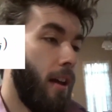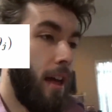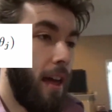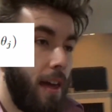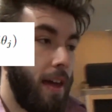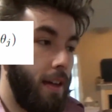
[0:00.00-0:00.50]

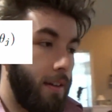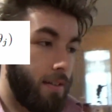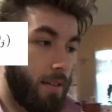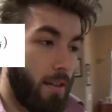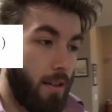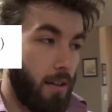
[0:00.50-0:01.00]

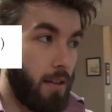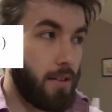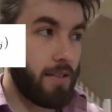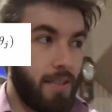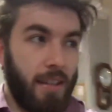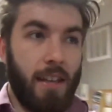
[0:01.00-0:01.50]
and
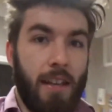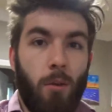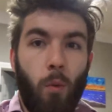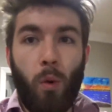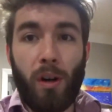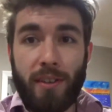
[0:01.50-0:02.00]
seeing
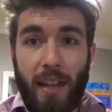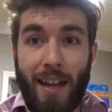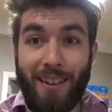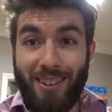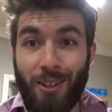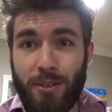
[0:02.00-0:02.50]
what
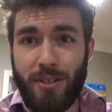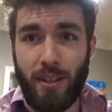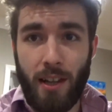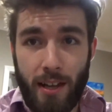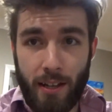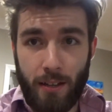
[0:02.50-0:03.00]
that looks
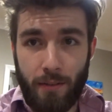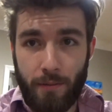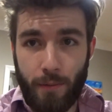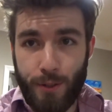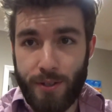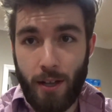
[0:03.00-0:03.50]
like
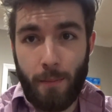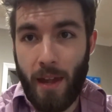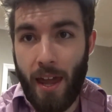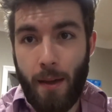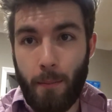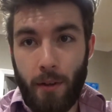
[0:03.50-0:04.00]
for some
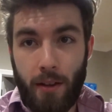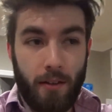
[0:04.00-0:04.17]
m.